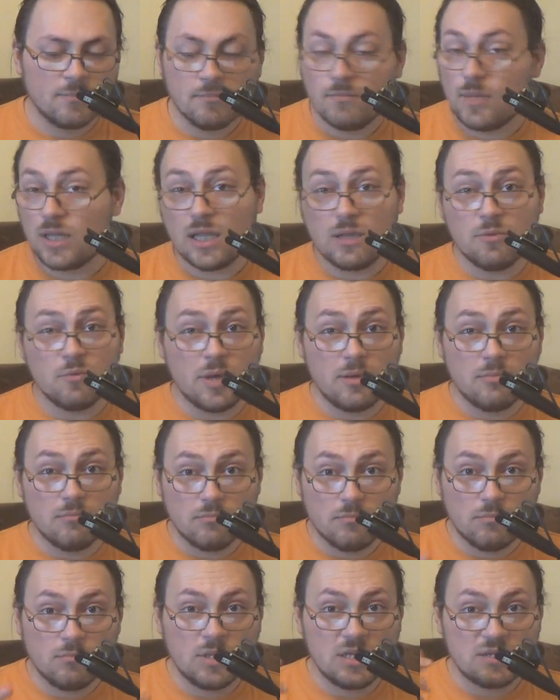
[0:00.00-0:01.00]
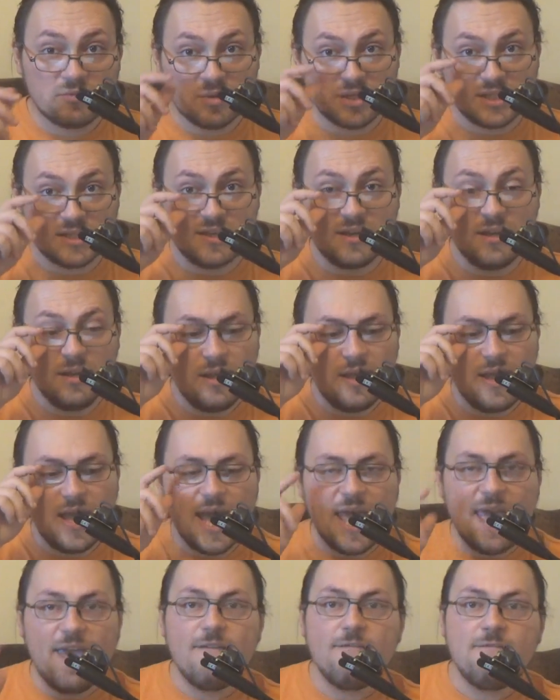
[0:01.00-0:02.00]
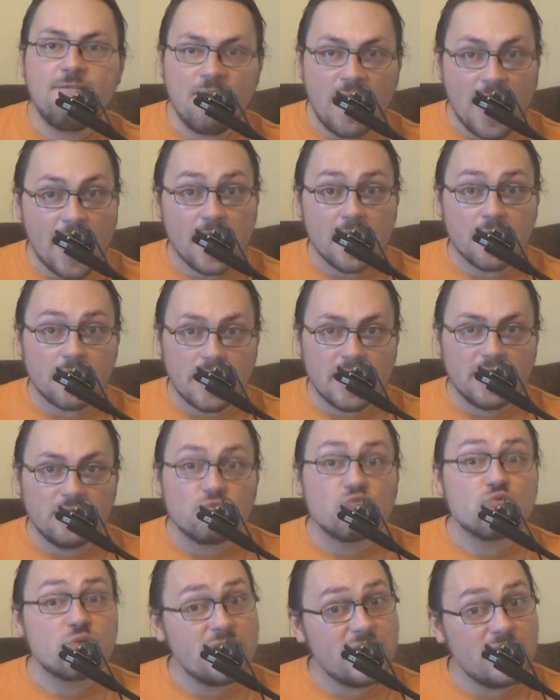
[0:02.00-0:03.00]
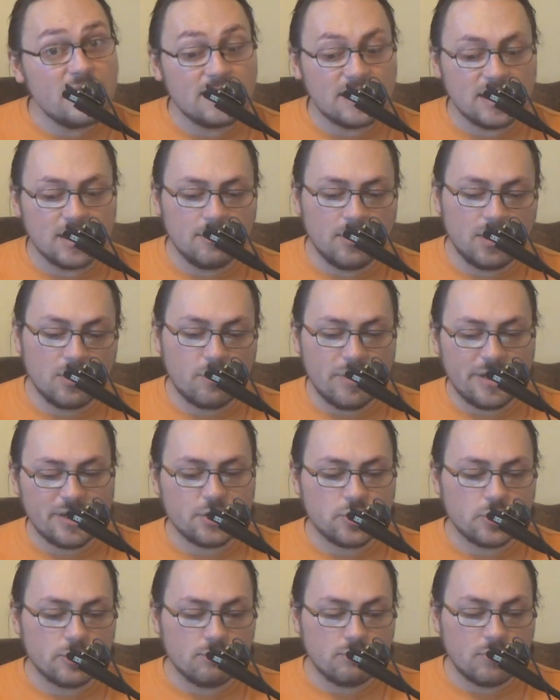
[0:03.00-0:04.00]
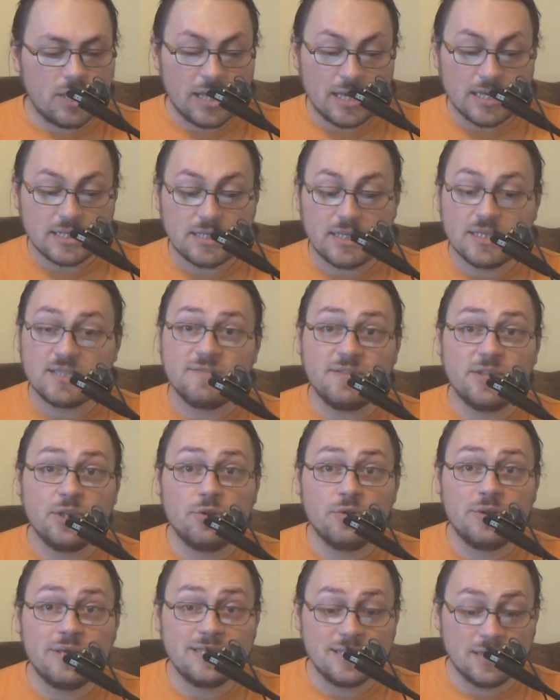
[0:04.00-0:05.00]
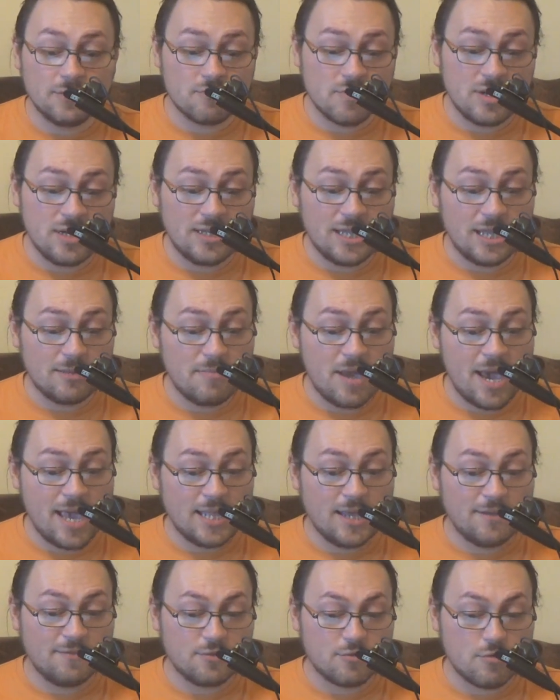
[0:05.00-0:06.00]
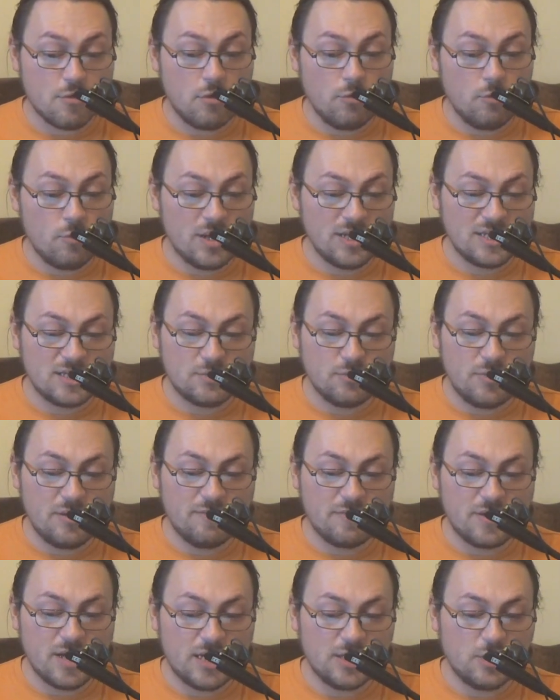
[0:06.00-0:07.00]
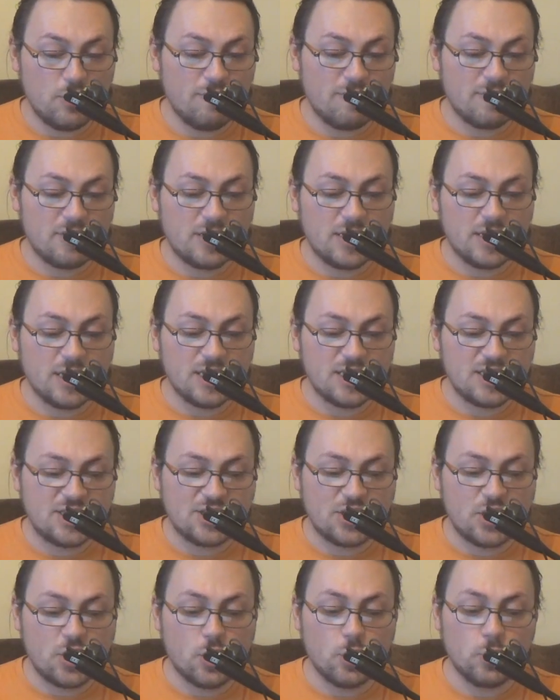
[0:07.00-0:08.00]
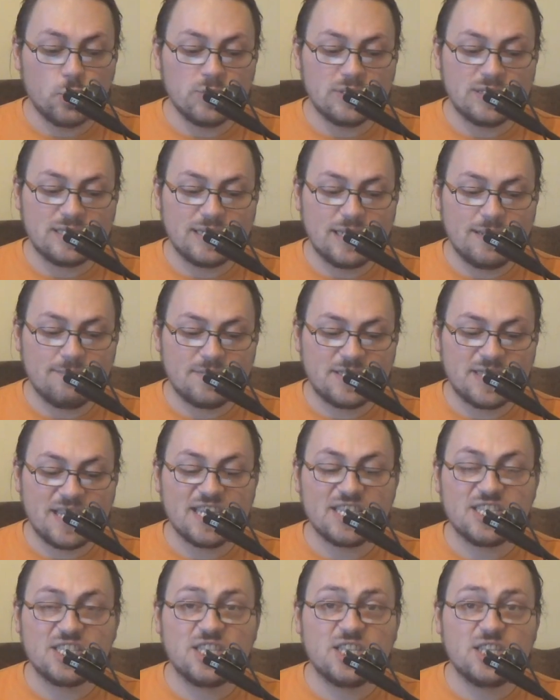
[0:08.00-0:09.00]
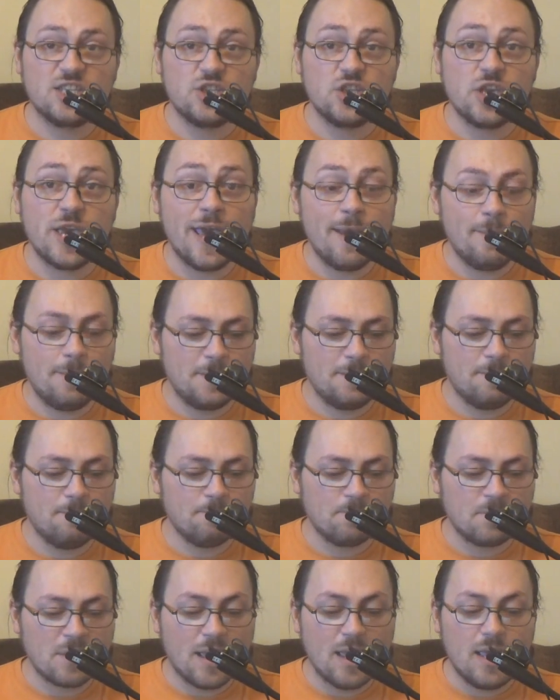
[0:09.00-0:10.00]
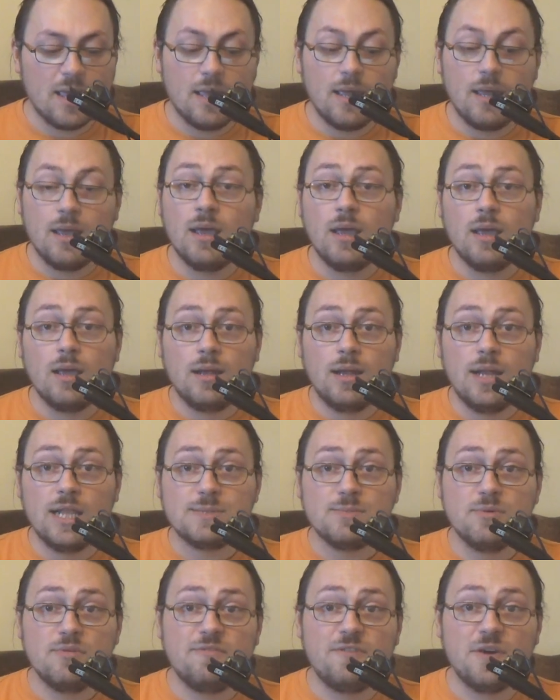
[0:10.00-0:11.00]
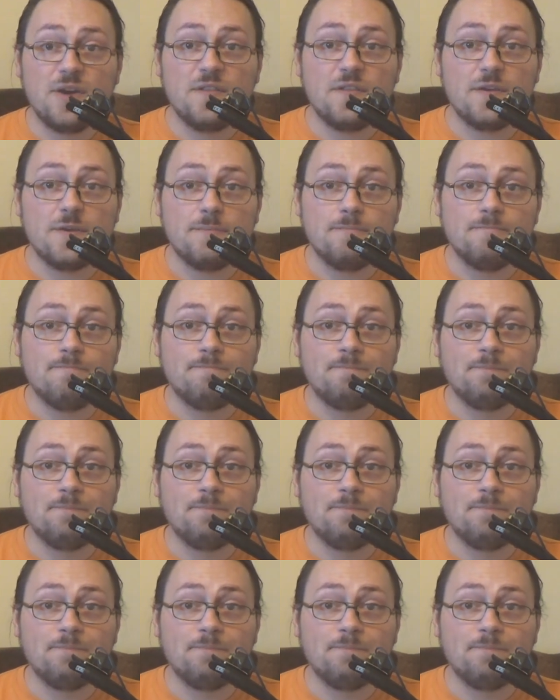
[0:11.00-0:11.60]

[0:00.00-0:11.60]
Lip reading: But anyway, this was a fair and reasonable question. I guess this video isn't really that bad after all, once we've gone over the skulls-obsessed chap. Let's move further.